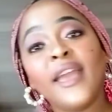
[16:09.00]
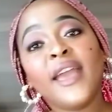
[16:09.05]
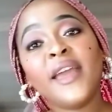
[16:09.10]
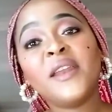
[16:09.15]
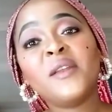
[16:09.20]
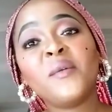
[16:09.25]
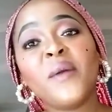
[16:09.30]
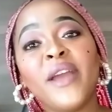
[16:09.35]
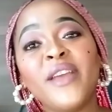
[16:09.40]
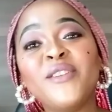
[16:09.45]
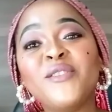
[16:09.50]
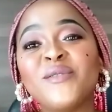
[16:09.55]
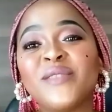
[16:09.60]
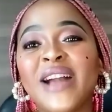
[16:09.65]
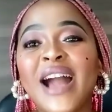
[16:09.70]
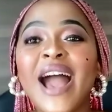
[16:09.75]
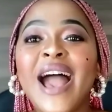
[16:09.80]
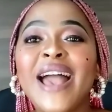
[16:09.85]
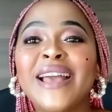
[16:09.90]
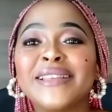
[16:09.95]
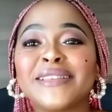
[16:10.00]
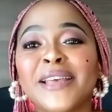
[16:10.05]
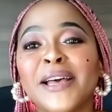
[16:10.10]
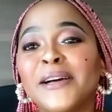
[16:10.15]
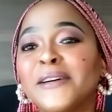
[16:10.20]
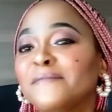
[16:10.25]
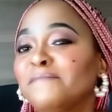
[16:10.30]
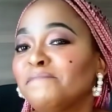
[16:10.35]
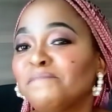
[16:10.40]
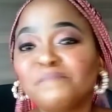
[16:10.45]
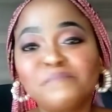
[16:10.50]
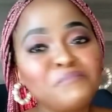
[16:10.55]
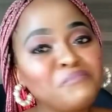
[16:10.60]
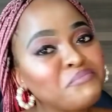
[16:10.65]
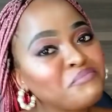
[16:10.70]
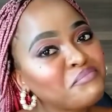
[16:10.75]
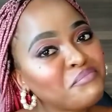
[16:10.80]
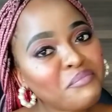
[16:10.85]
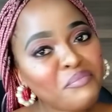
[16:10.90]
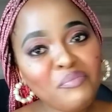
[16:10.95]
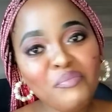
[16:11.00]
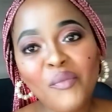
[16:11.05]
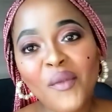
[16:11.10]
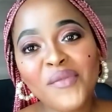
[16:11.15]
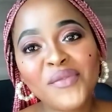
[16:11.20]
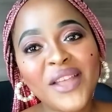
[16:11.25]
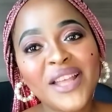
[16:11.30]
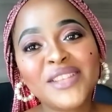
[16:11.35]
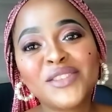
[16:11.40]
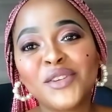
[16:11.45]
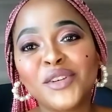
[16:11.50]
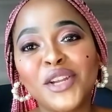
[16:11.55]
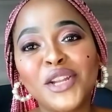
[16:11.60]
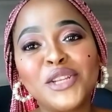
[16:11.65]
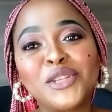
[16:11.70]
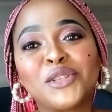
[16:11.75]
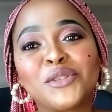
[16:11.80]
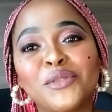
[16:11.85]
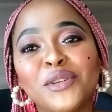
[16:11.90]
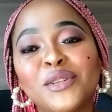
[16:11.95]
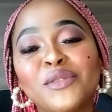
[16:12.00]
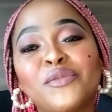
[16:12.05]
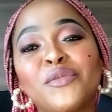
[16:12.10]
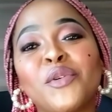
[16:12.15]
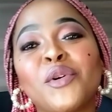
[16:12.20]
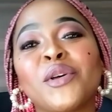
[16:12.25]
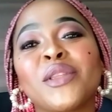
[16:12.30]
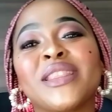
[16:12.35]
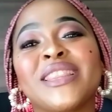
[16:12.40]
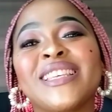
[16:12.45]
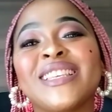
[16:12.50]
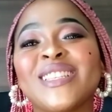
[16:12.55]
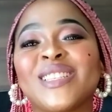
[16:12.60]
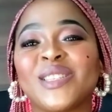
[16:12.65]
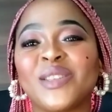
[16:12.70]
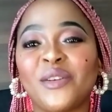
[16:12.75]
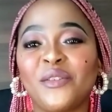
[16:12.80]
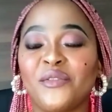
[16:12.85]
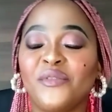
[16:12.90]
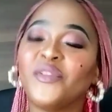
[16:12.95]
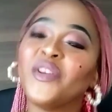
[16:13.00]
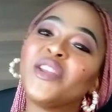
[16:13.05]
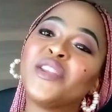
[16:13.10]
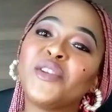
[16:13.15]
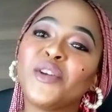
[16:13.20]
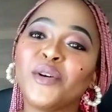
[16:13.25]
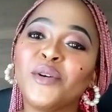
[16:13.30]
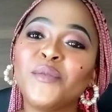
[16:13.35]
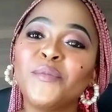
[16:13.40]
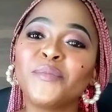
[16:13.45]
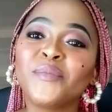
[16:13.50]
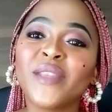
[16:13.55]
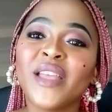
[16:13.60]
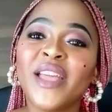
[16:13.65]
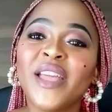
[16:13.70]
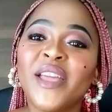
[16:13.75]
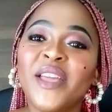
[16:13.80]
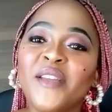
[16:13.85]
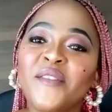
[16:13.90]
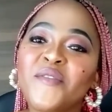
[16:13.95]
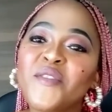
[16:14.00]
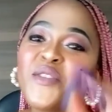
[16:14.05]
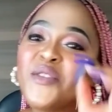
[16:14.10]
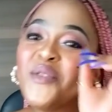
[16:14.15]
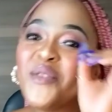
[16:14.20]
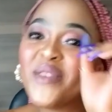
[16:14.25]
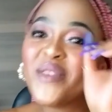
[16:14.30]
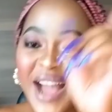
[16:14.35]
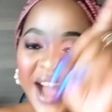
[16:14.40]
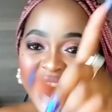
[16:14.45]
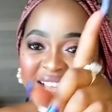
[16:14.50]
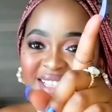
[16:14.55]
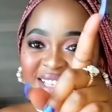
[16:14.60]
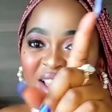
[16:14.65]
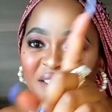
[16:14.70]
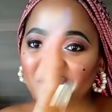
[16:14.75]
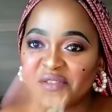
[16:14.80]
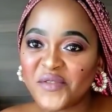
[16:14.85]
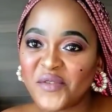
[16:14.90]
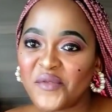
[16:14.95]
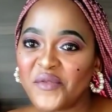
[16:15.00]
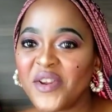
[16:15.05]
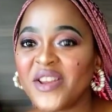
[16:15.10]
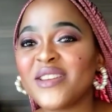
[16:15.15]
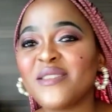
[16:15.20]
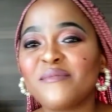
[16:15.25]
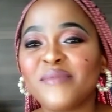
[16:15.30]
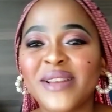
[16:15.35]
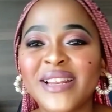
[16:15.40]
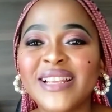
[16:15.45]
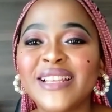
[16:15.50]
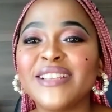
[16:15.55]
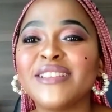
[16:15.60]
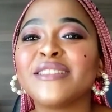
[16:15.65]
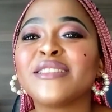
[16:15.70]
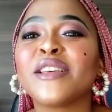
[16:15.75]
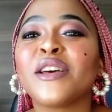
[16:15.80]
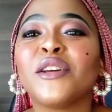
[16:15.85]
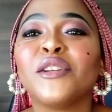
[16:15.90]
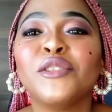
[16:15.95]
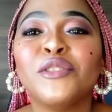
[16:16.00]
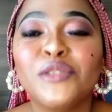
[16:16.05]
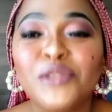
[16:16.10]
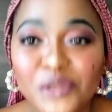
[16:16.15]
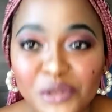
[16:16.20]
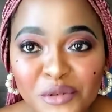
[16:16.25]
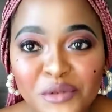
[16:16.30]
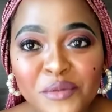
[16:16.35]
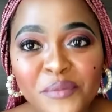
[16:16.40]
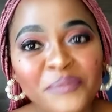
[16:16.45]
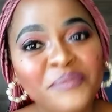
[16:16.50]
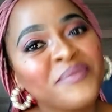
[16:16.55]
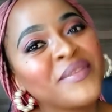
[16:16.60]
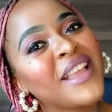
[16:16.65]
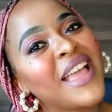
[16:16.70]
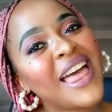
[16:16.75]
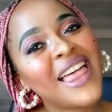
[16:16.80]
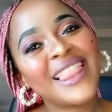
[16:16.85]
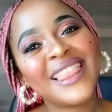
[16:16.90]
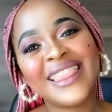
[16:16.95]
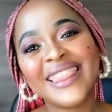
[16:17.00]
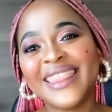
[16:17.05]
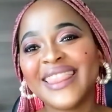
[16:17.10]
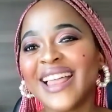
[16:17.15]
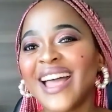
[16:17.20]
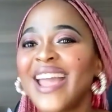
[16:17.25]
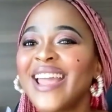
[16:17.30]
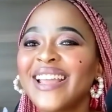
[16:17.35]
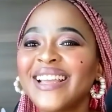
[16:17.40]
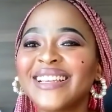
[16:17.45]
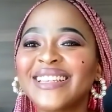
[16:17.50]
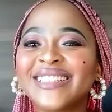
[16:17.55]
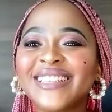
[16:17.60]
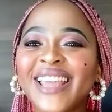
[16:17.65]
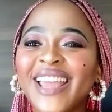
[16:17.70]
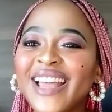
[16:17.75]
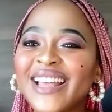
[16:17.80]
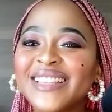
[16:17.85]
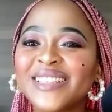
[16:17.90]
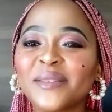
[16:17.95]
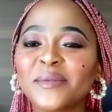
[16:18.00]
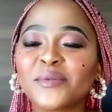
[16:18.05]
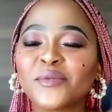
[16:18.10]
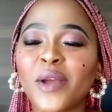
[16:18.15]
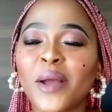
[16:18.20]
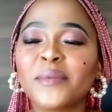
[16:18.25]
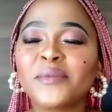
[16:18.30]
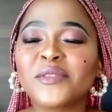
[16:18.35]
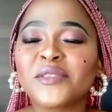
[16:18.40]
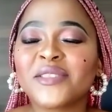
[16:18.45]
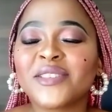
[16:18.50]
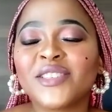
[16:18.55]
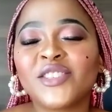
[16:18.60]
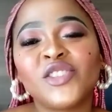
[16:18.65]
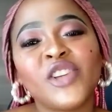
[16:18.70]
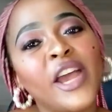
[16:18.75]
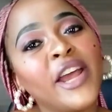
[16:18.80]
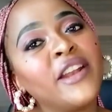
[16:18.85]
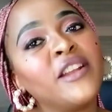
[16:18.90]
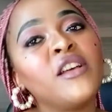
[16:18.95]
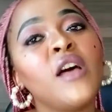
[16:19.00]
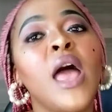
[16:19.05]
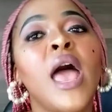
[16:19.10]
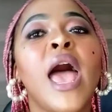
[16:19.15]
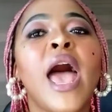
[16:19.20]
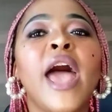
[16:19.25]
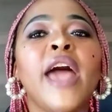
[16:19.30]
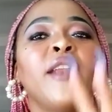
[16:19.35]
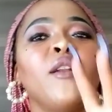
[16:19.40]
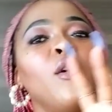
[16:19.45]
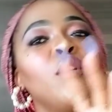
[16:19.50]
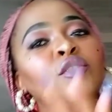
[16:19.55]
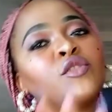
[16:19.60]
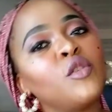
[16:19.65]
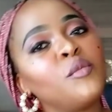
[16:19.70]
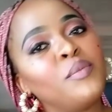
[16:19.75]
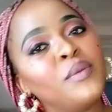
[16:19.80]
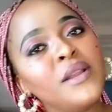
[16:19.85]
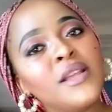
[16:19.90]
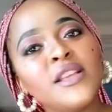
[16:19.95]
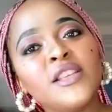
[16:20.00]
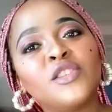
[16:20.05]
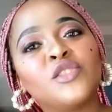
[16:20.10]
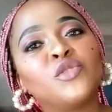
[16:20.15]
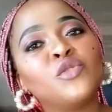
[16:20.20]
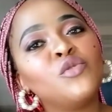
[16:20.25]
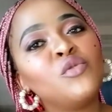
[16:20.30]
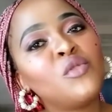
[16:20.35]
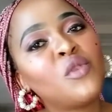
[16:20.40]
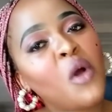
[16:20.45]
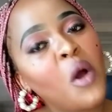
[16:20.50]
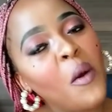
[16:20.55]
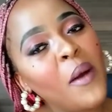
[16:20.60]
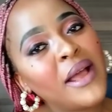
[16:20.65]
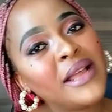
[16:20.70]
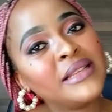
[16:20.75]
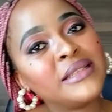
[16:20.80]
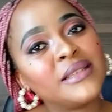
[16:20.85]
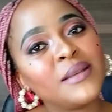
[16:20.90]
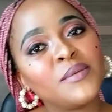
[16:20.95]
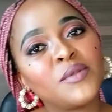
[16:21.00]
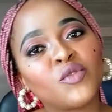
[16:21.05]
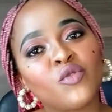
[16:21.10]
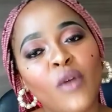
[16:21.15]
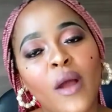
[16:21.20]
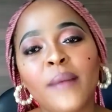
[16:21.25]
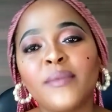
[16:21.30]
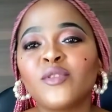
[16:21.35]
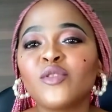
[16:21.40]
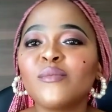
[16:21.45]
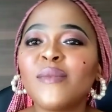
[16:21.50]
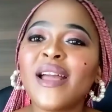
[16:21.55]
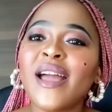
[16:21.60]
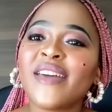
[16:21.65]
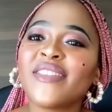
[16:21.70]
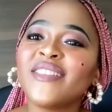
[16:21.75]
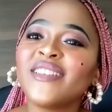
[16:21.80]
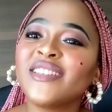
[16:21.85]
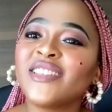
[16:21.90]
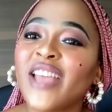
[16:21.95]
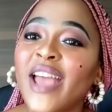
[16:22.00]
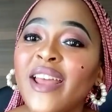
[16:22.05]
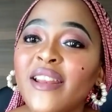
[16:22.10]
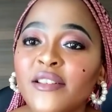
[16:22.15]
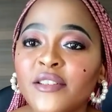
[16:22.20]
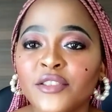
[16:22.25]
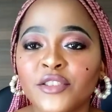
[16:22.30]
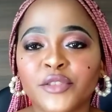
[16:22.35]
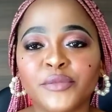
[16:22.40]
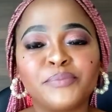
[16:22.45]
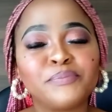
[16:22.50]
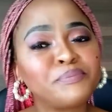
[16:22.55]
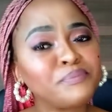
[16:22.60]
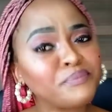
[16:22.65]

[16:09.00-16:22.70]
Anyway, you guys, that's gonna do it for this video. If you guys haven't already, please do like, share, and subscribe to this channel. And also, please do go and subscribe to my other channels.